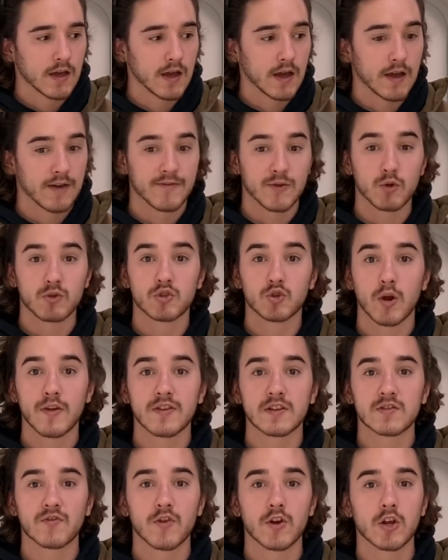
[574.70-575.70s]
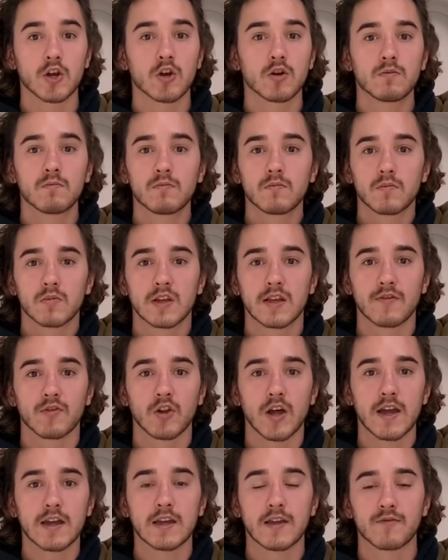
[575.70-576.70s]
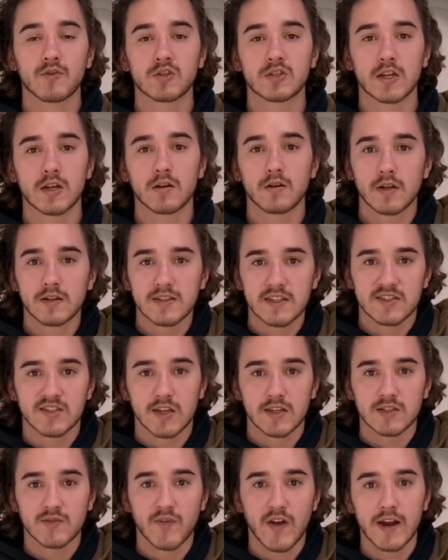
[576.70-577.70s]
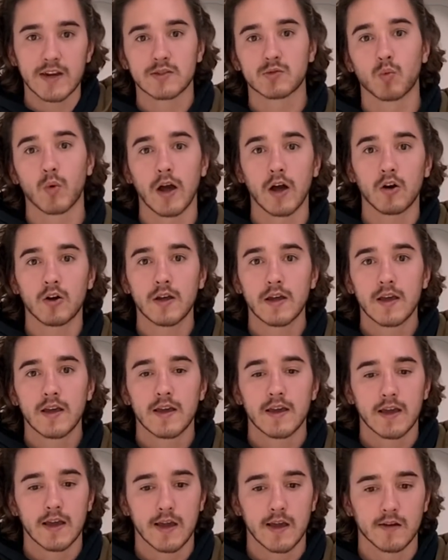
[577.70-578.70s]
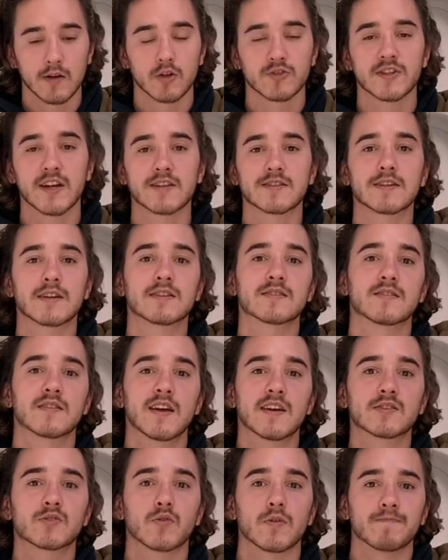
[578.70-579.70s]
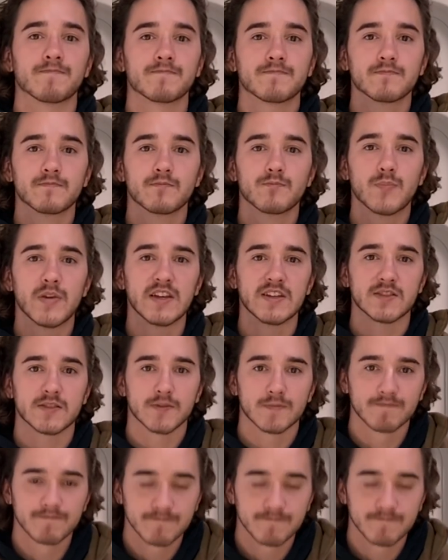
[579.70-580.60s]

if you enjoyed this video, leave a like. If you didn't, dislike's fine as well. And I'll talk to you guys in the next one. Peace.